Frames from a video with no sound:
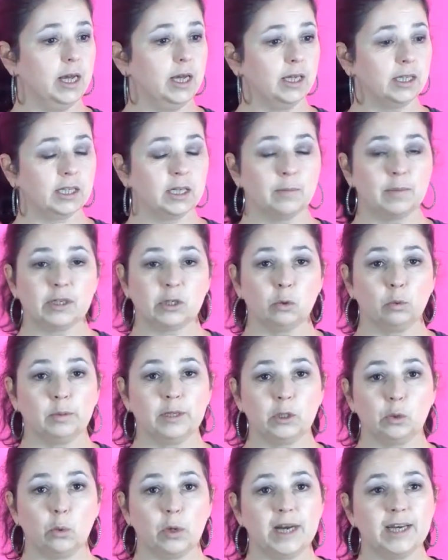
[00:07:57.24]
something's normally
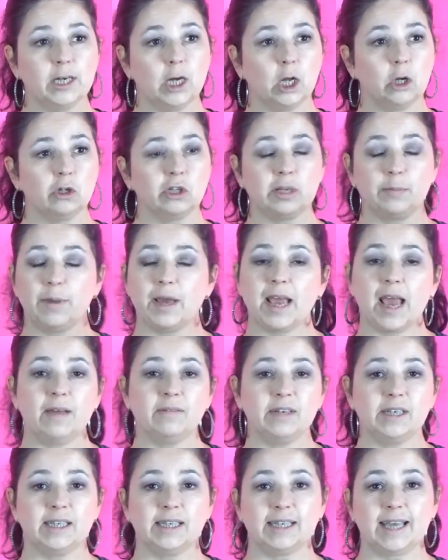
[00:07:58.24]
$20, I may
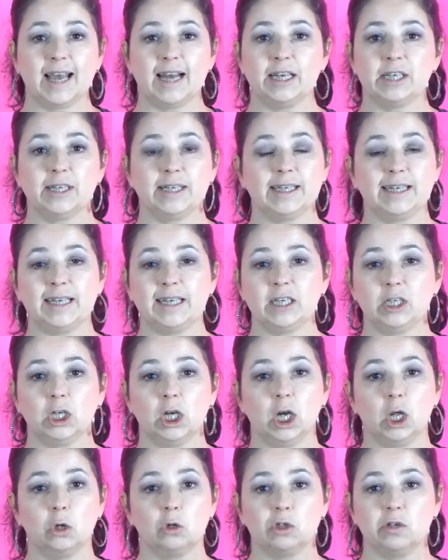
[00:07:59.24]
have discounted to $10
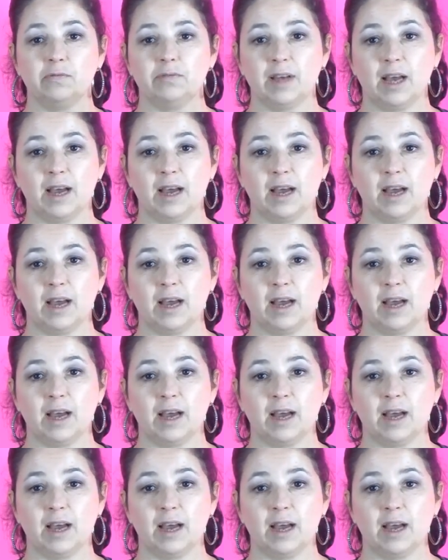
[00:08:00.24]
to $5.